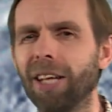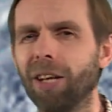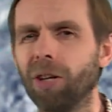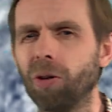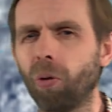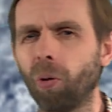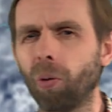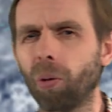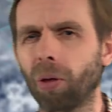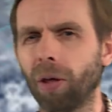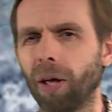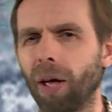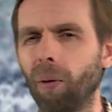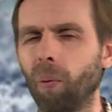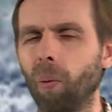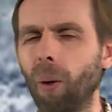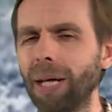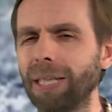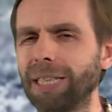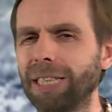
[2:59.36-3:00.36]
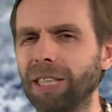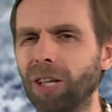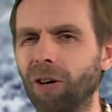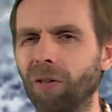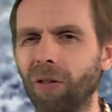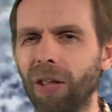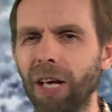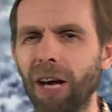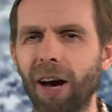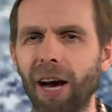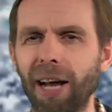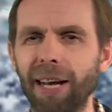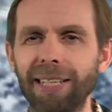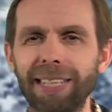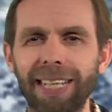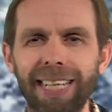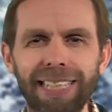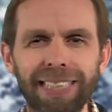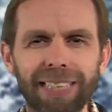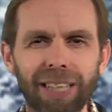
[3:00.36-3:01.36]
the northwest of the
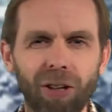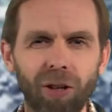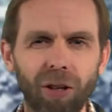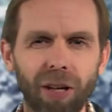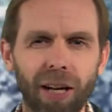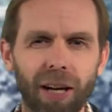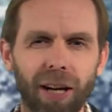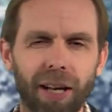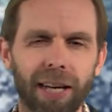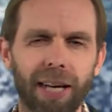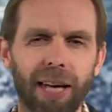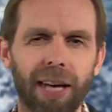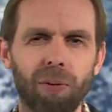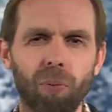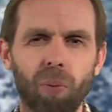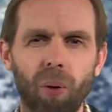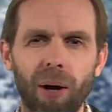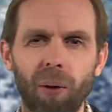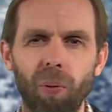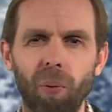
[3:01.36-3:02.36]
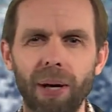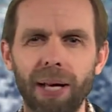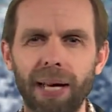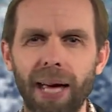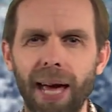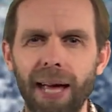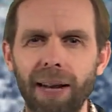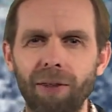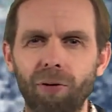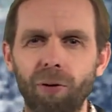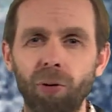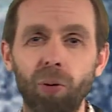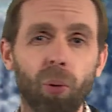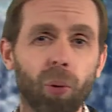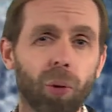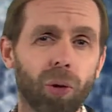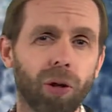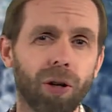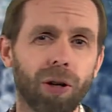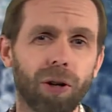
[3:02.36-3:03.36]
island is looking like a wet weekend for
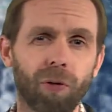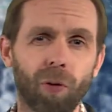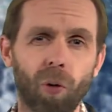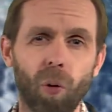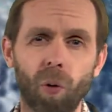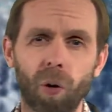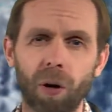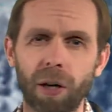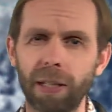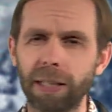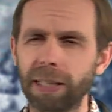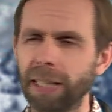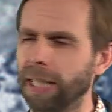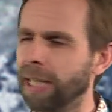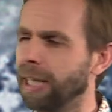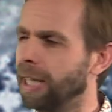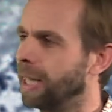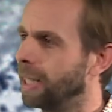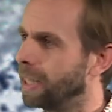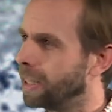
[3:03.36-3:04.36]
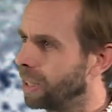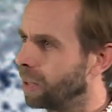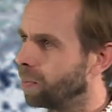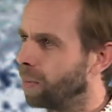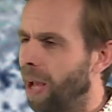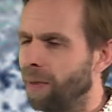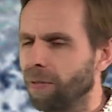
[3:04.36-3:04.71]
Northland, Auckland. Some